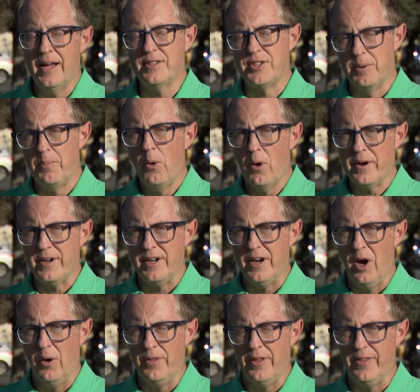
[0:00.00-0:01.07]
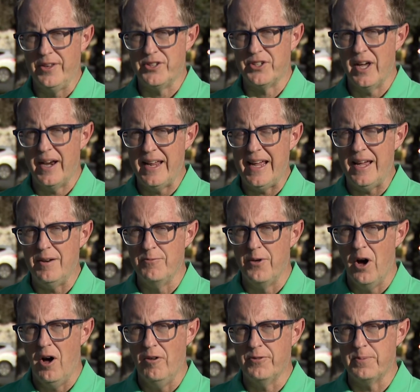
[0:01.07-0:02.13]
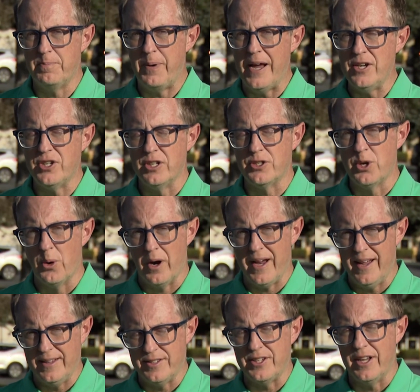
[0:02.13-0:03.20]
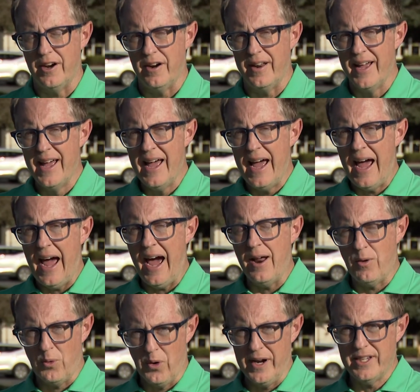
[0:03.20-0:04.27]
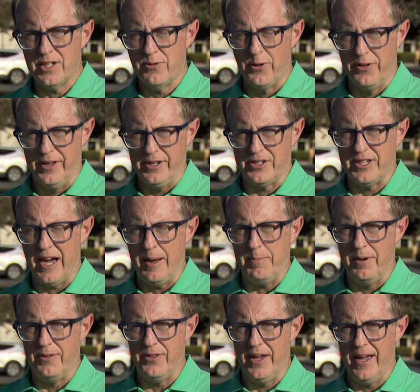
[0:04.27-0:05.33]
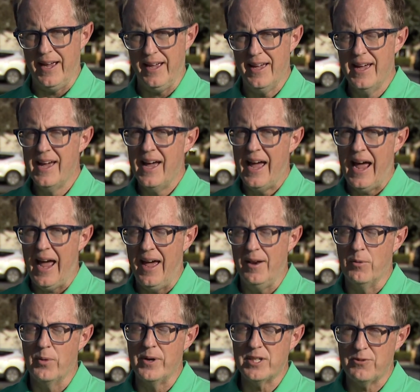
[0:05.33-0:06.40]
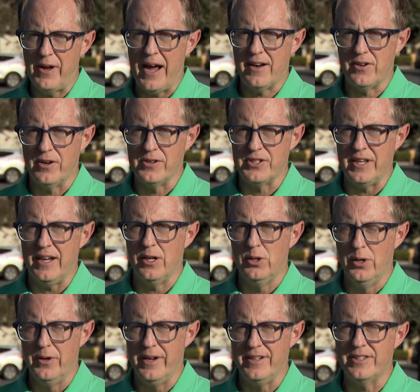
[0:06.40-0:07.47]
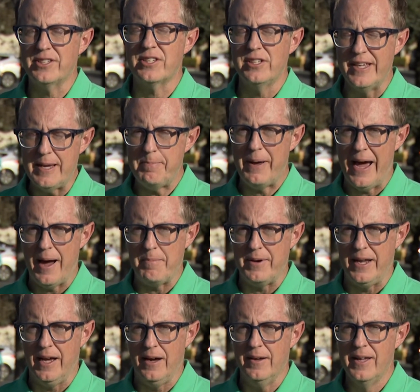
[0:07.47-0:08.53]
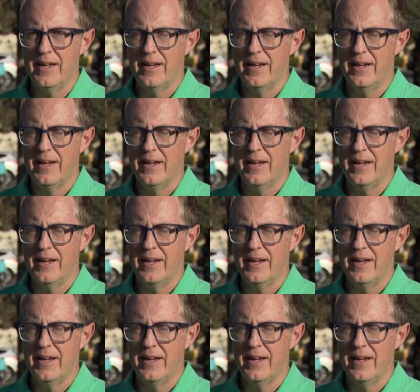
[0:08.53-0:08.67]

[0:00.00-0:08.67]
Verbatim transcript: It's important to note that the study involved patients who are considered at risk for this type of thing, and risk factors included sleep apnea.